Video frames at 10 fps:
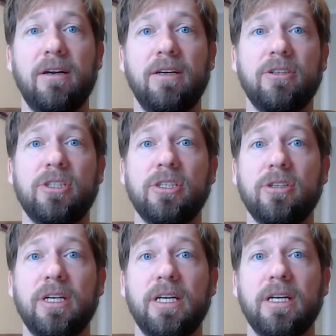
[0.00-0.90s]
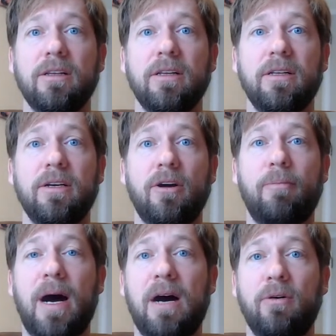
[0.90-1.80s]
you're still going to
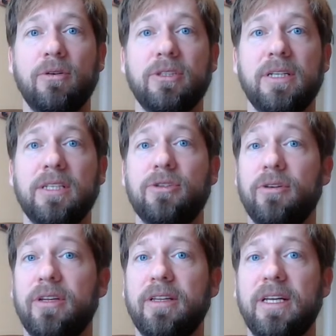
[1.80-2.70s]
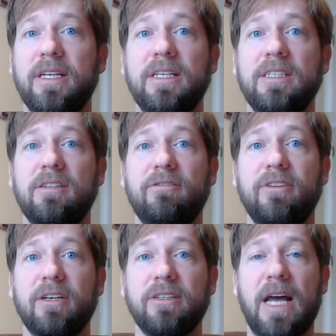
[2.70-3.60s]
get, potholes and that sort of thing that you need to
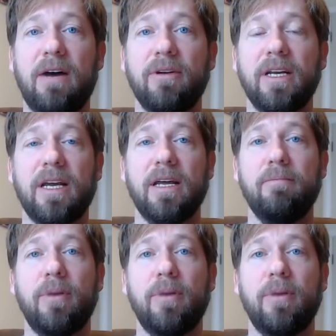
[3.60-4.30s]
fill now and again.